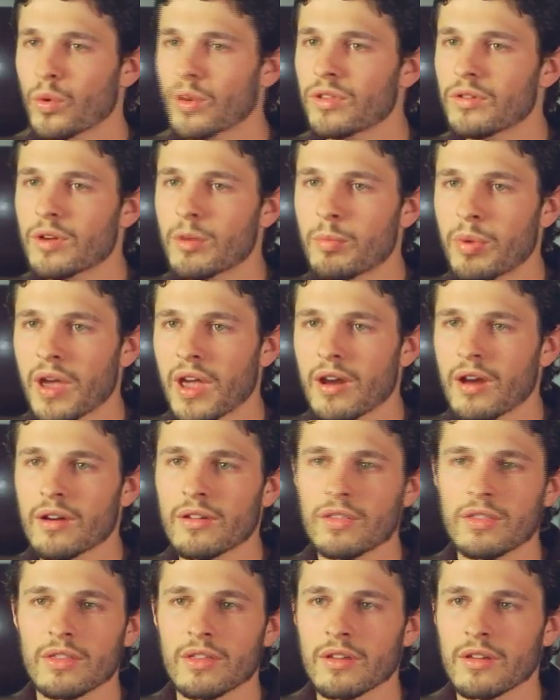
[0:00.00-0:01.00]
When you compare
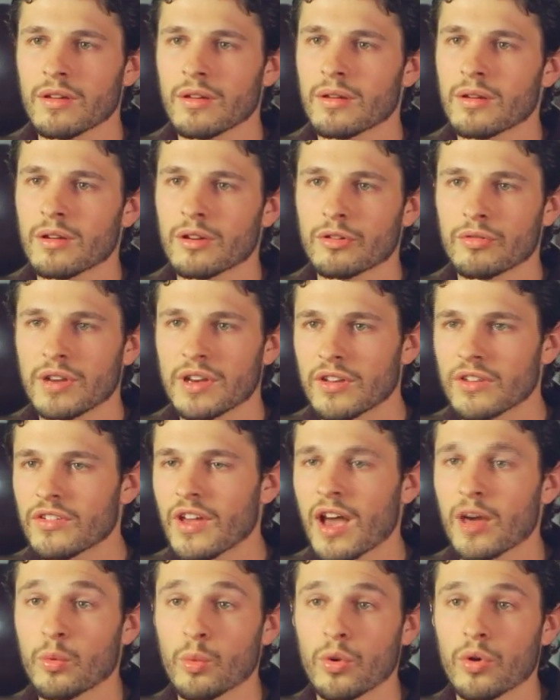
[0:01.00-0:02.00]
the green
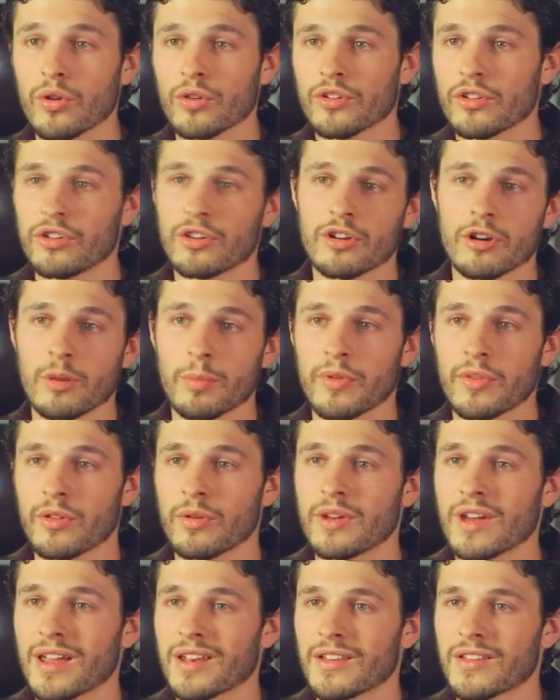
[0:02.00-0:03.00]
design world in Europe and the
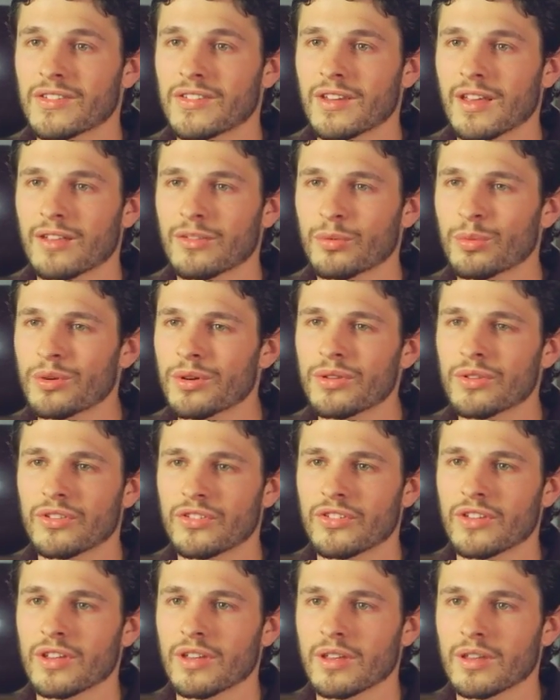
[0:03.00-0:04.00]
United States, what do you
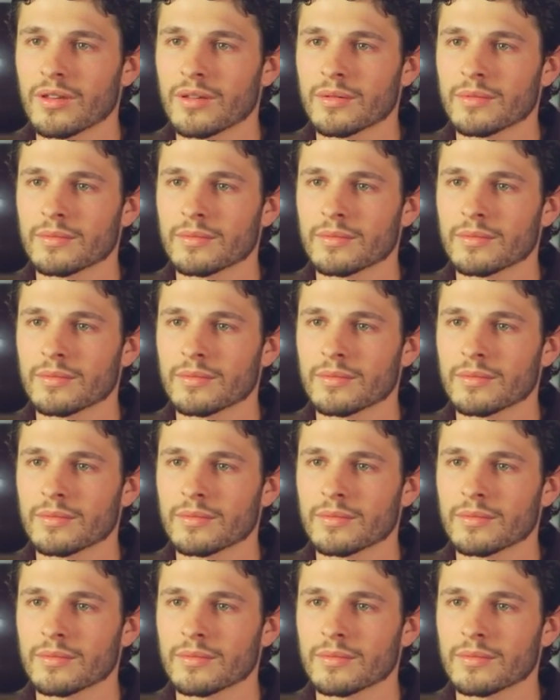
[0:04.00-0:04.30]
see?